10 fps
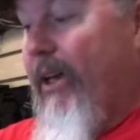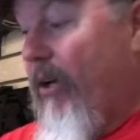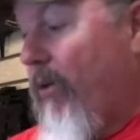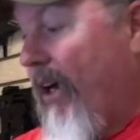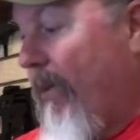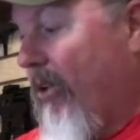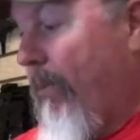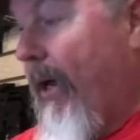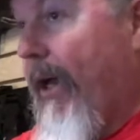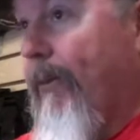like about the
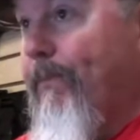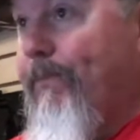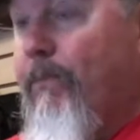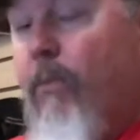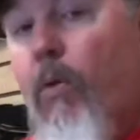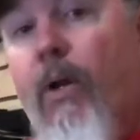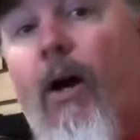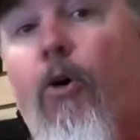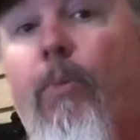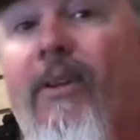bag, when I
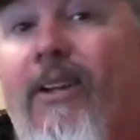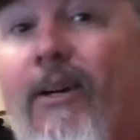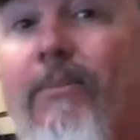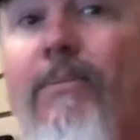opened it up